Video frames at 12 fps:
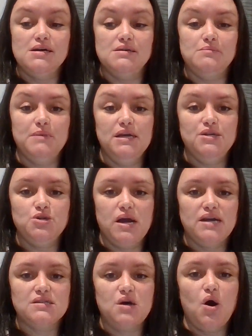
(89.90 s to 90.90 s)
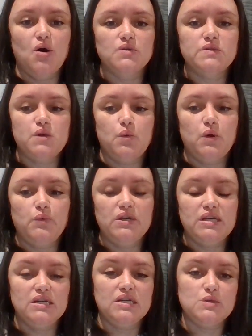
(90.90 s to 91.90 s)
in Drax Hall. So what we did
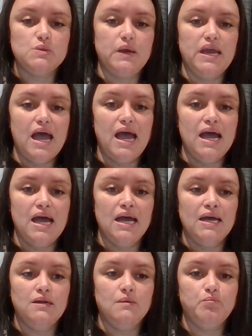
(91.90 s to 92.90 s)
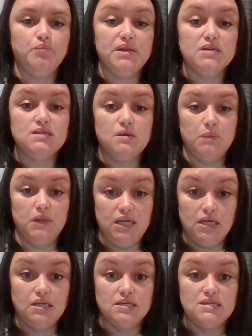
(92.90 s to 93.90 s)
is we had some
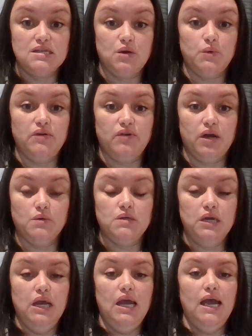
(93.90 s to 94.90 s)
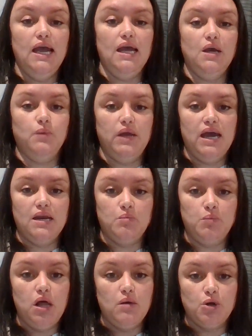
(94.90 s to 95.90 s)
leaks that we found, and we had a
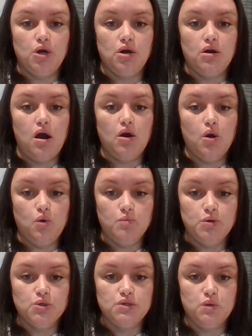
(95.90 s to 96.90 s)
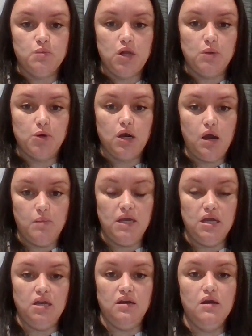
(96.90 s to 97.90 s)
plumber, our own personal plumber, come
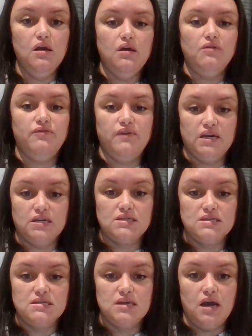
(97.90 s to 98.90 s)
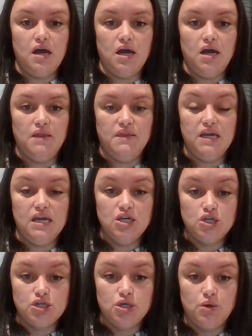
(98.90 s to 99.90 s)
in, fix the
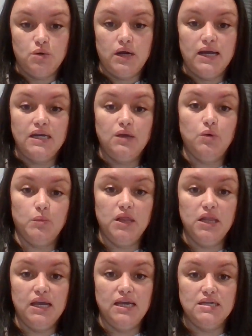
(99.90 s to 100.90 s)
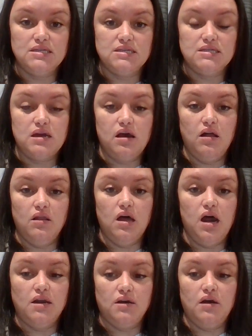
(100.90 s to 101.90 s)
issue, and he replaced a lot
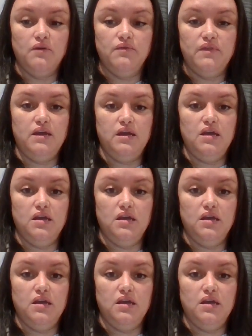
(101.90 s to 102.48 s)
of the